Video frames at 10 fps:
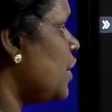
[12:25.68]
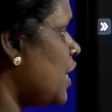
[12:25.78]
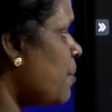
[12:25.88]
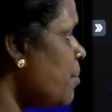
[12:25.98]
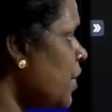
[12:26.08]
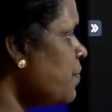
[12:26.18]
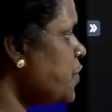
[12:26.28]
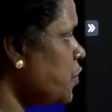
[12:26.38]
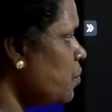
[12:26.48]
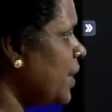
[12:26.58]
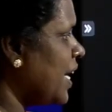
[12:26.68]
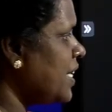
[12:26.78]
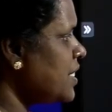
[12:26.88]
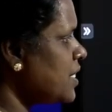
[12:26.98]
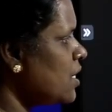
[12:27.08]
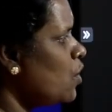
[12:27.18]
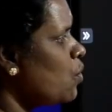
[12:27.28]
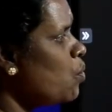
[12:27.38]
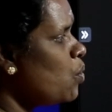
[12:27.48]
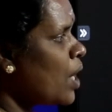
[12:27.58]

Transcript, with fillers: number of students who